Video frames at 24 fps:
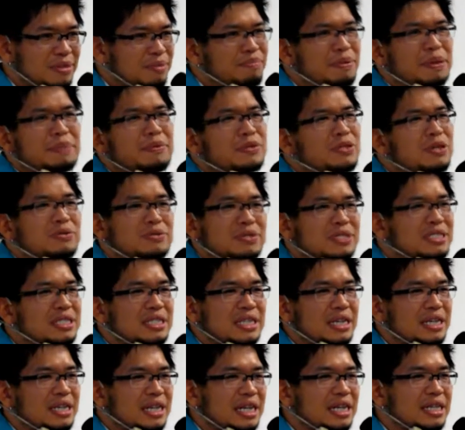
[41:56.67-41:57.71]
People don't
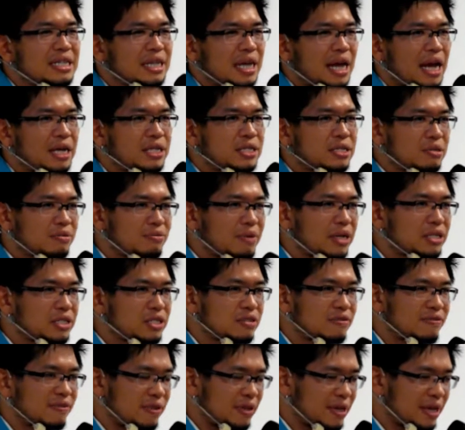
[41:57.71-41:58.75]
see a need to actually
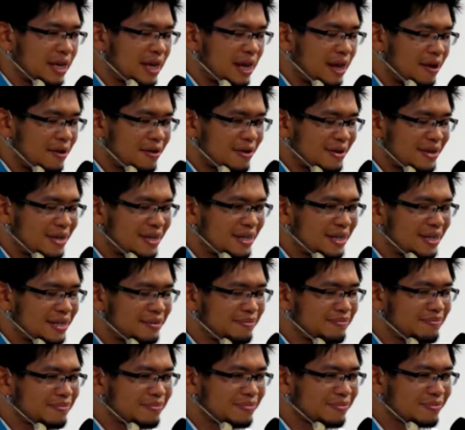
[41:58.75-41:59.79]
register for an account.
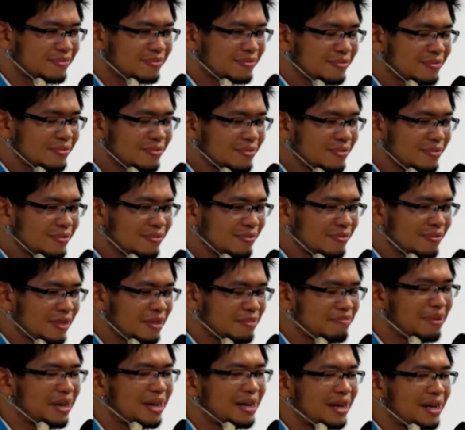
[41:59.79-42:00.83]
Um,
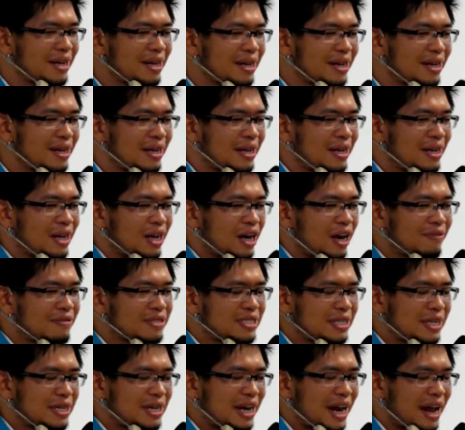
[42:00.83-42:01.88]
but uh, all of a
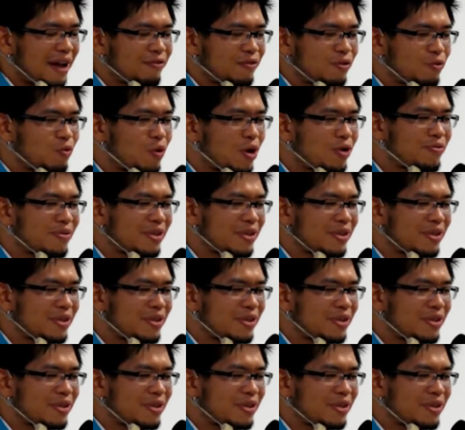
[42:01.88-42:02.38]
sudden, after one